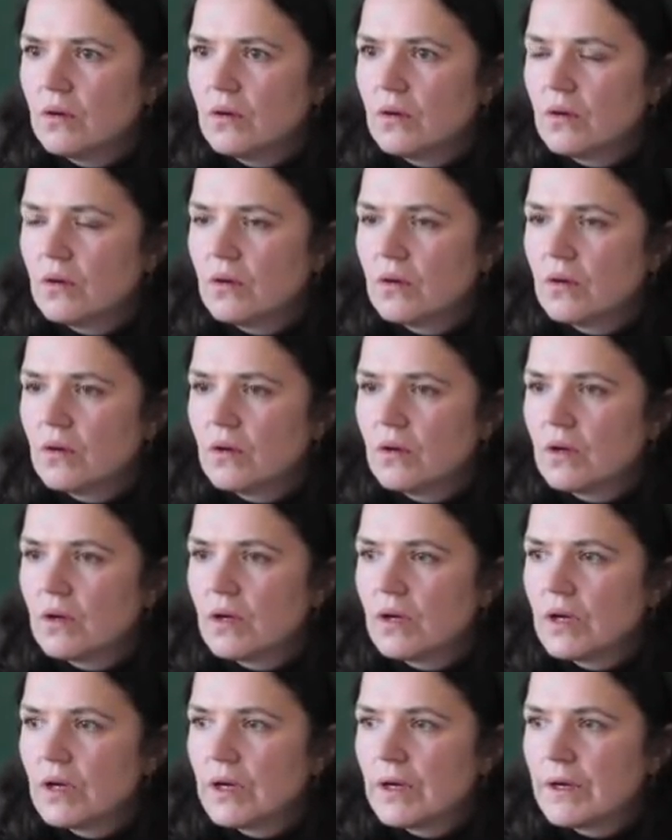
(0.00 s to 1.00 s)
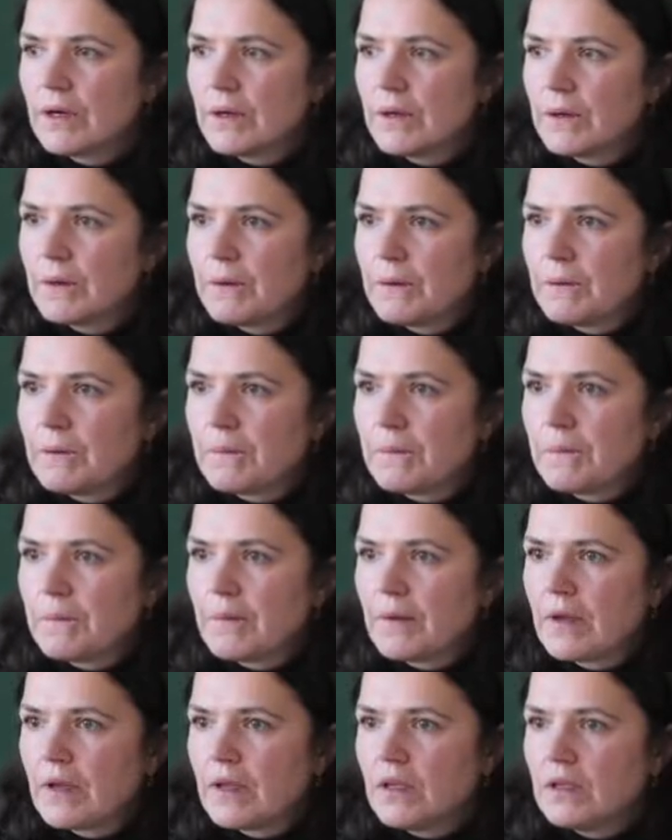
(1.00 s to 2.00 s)

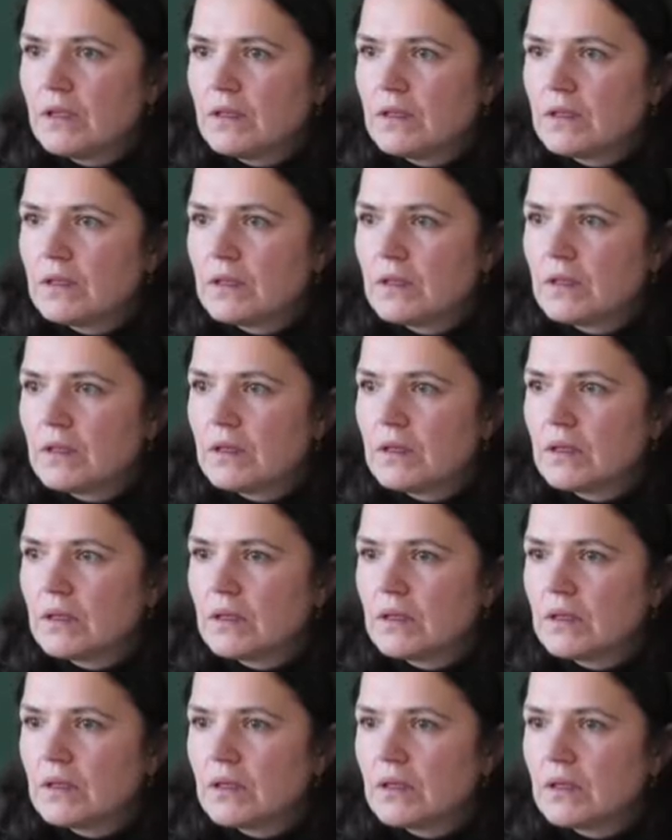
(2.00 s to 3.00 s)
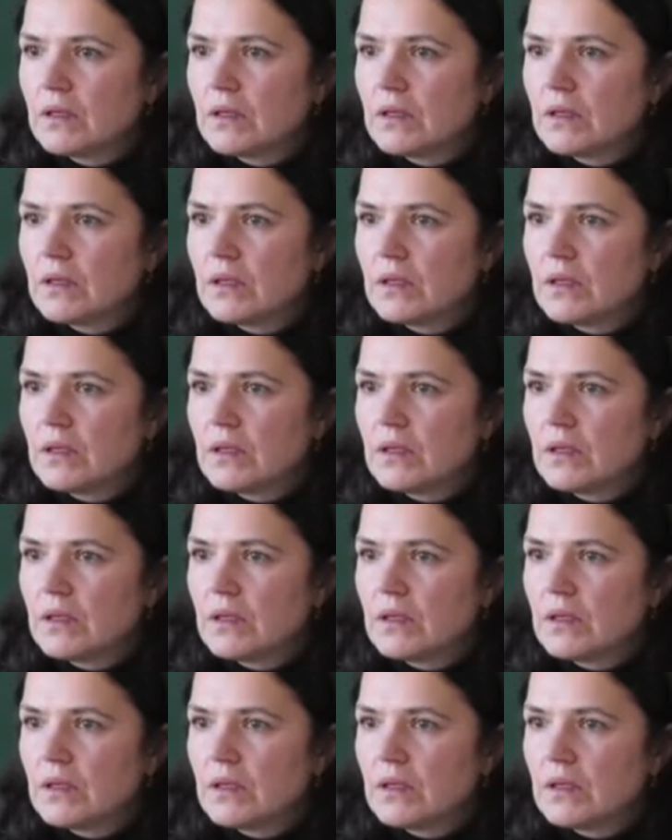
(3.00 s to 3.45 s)
Nobody speaks.